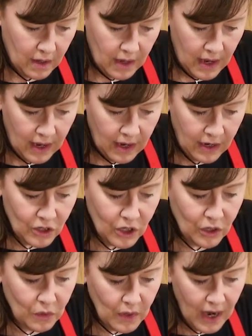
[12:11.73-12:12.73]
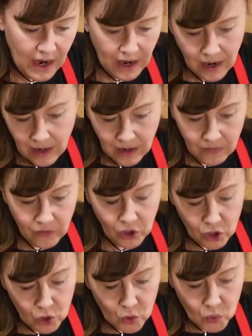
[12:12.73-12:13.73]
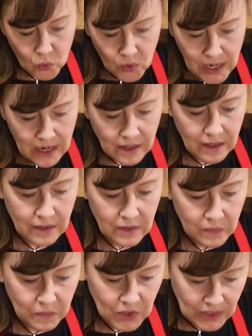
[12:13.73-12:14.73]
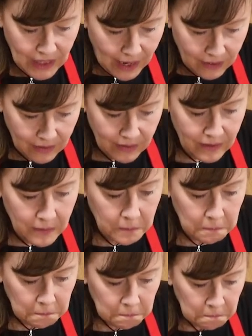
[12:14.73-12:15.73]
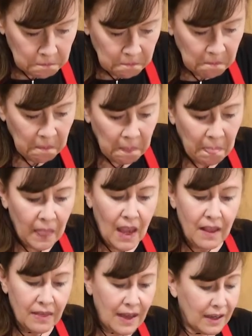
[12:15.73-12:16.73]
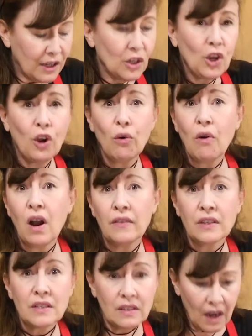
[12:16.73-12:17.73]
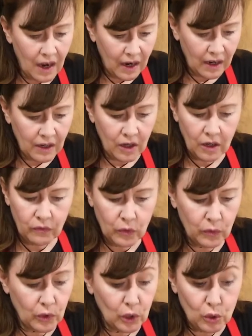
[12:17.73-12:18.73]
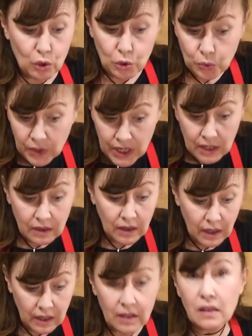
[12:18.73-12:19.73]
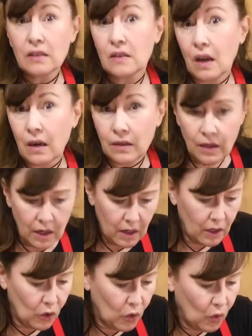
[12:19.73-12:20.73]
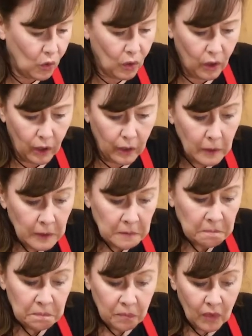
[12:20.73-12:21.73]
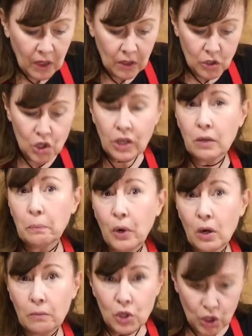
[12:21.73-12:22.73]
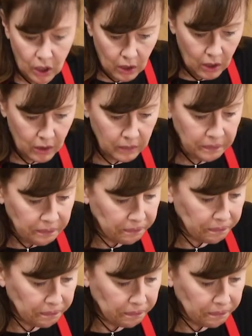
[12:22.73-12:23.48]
And you have a great salad that can go on the side of a real treat like a lasagna or a chicken parmesan.